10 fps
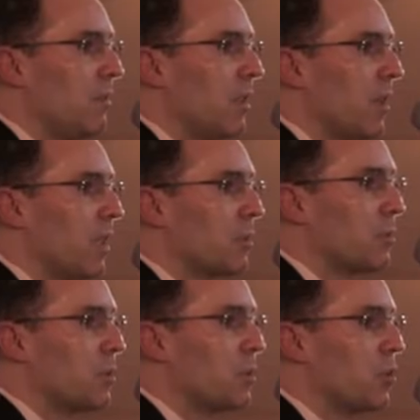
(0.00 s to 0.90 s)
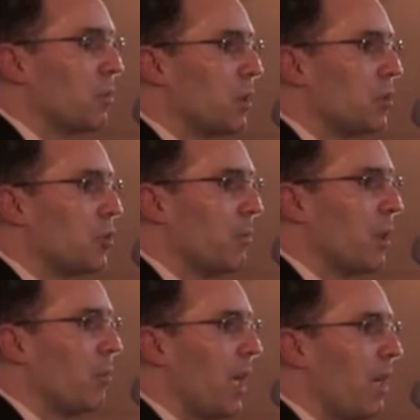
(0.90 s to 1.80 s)
very interest which drew
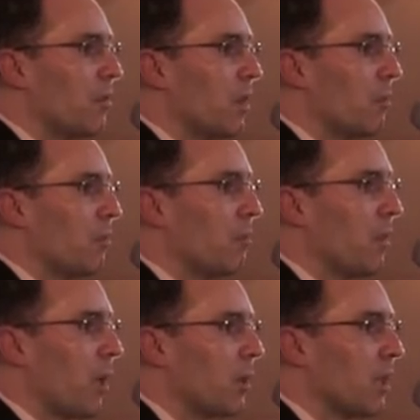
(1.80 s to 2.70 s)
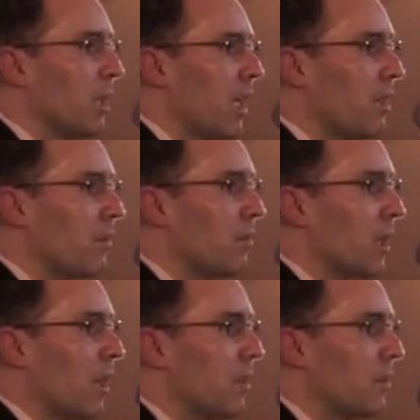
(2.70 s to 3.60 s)
me away from my real life
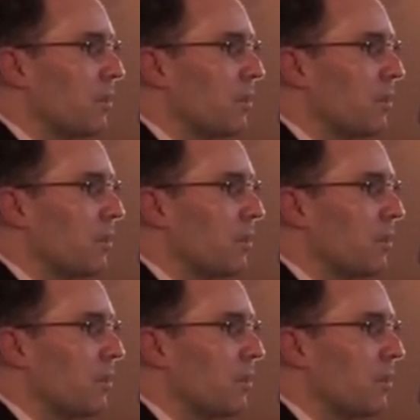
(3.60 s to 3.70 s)
when I